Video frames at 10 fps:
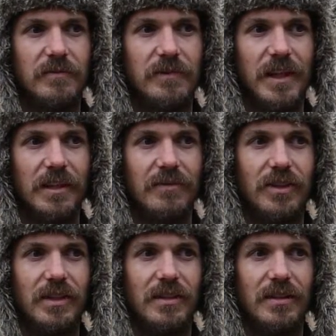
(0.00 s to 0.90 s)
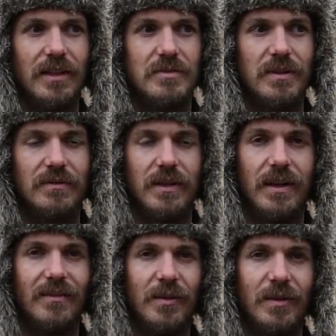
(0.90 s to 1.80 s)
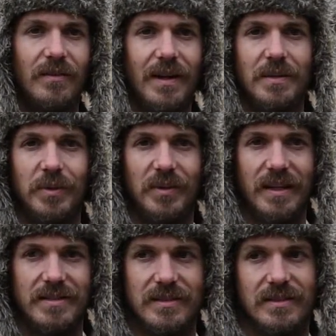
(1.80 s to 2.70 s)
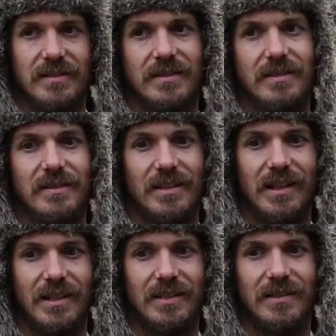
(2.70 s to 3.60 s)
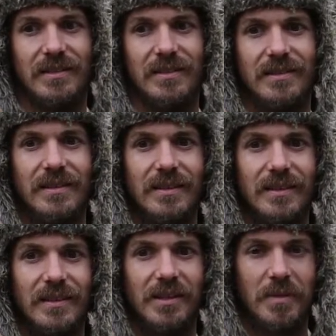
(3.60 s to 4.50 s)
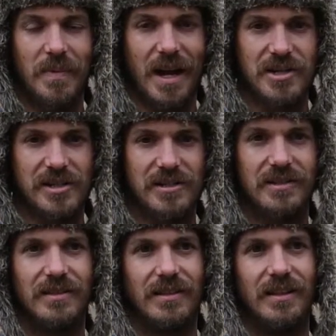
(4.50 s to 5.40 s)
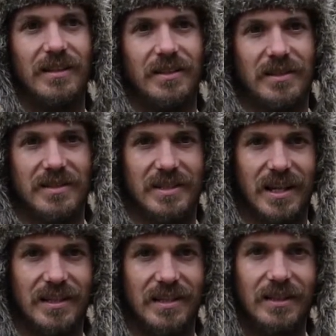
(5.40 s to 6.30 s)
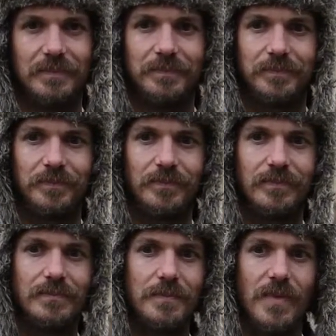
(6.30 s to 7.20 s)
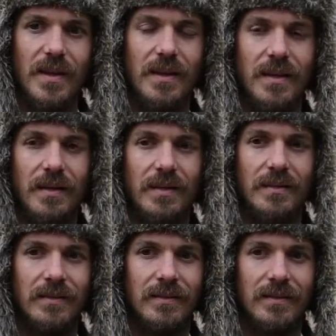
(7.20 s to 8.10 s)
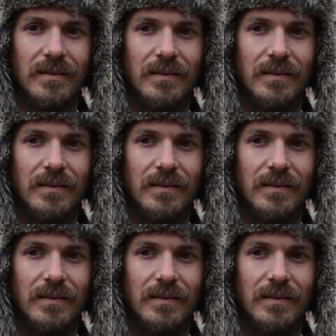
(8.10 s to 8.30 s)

living here has been a very valuable lesson in compassion and understanding, and